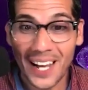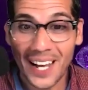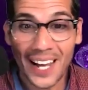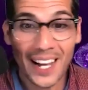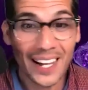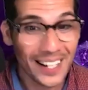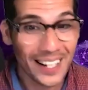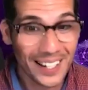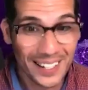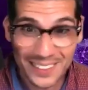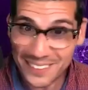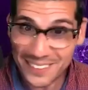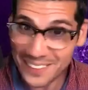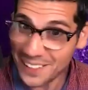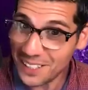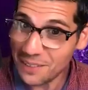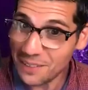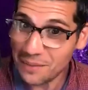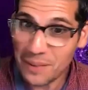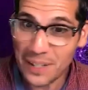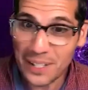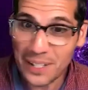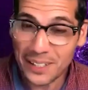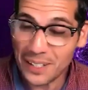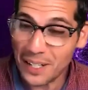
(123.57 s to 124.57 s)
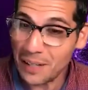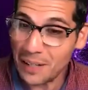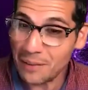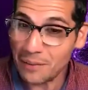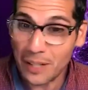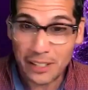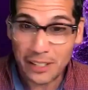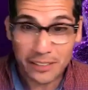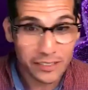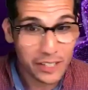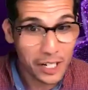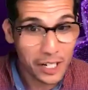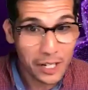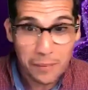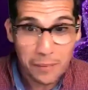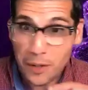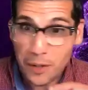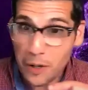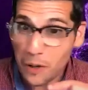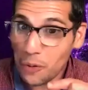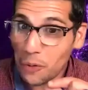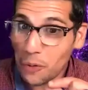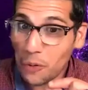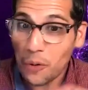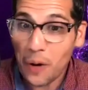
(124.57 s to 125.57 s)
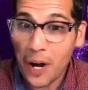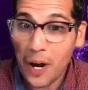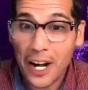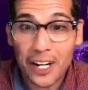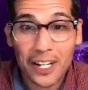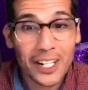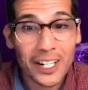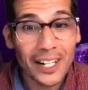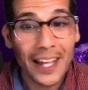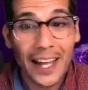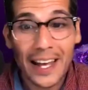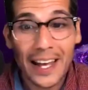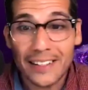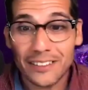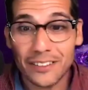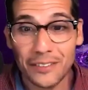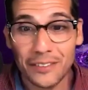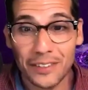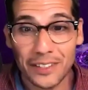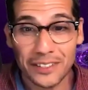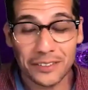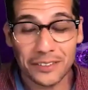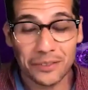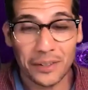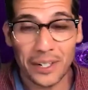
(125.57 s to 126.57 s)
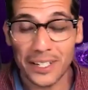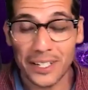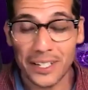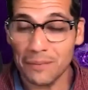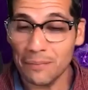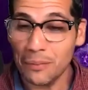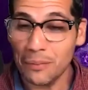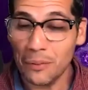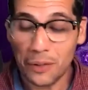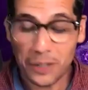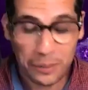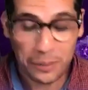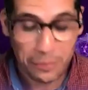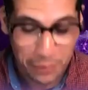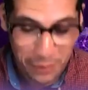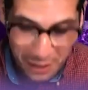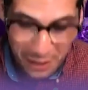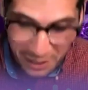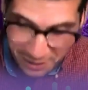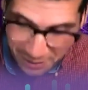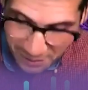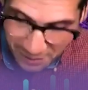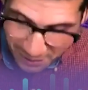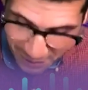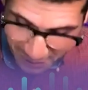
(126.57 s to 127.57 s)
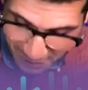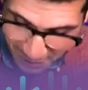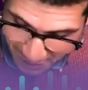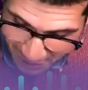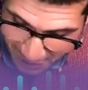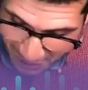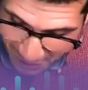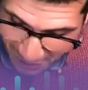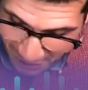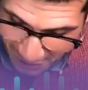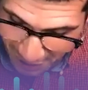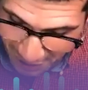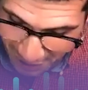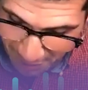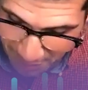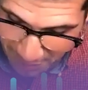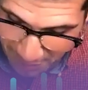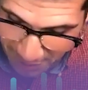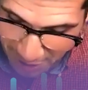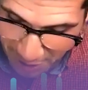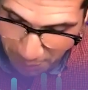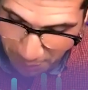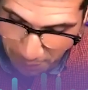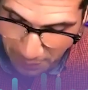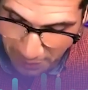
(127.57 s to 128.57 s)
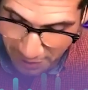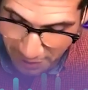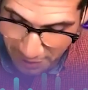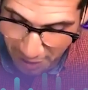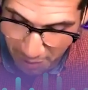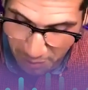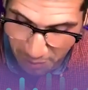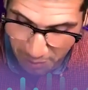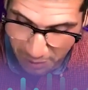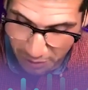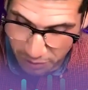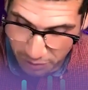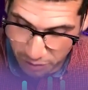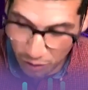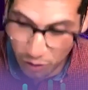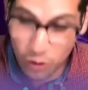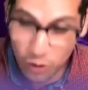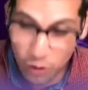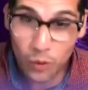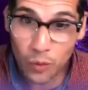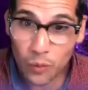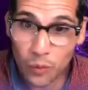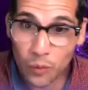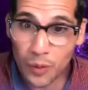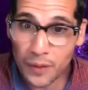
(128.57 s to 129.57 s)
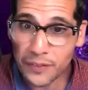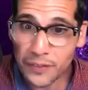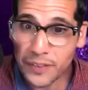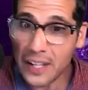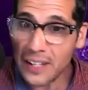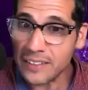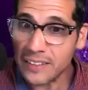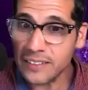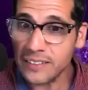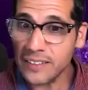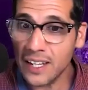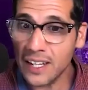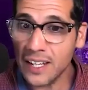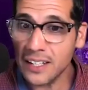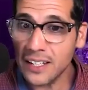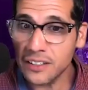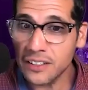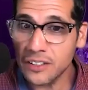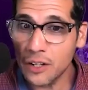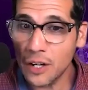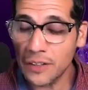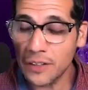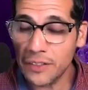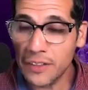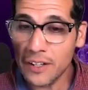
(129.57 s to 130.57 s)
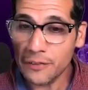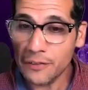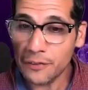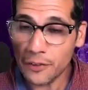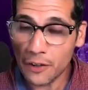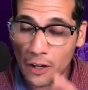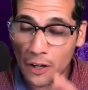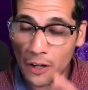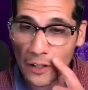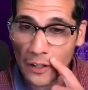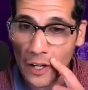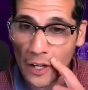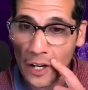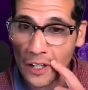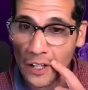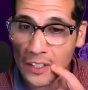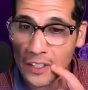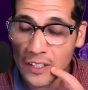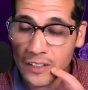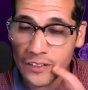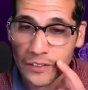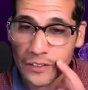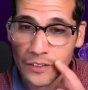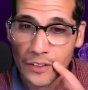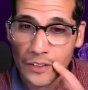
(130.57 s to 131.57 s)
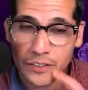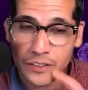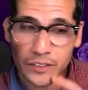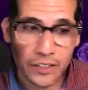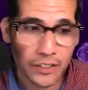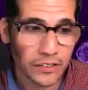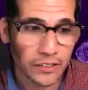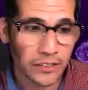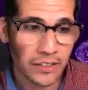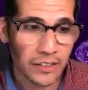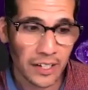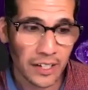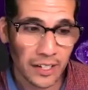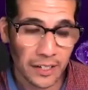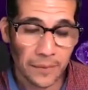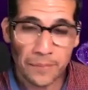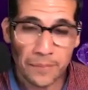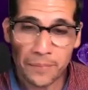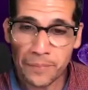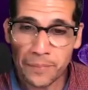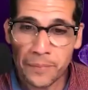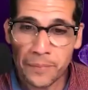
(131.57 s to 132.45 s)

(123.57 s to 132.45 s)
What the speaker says: I got to tell you, man, that's going to be a rare class of us, right? Born and bred in the pandemic. So with that said, I think for our listeners here today,